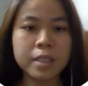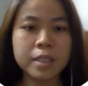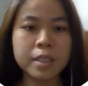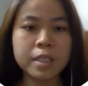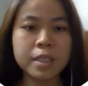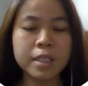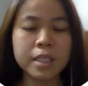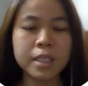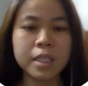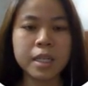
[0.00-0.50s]

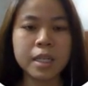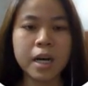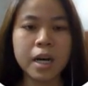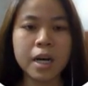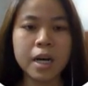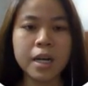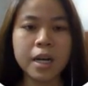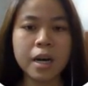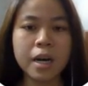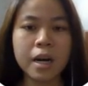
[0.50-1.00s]
This is the
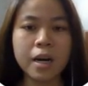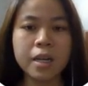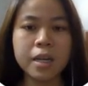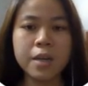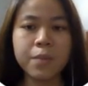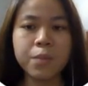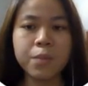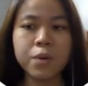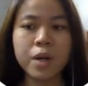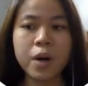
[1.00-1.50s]

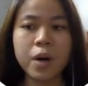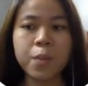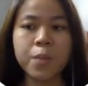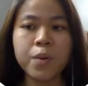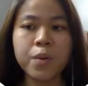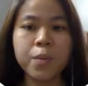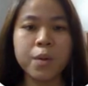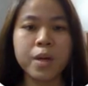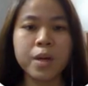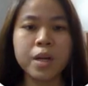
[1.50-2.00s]

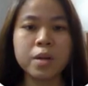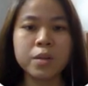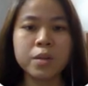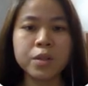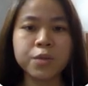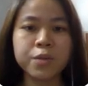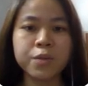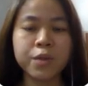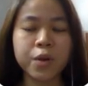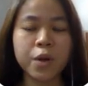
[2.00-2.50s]
input-output models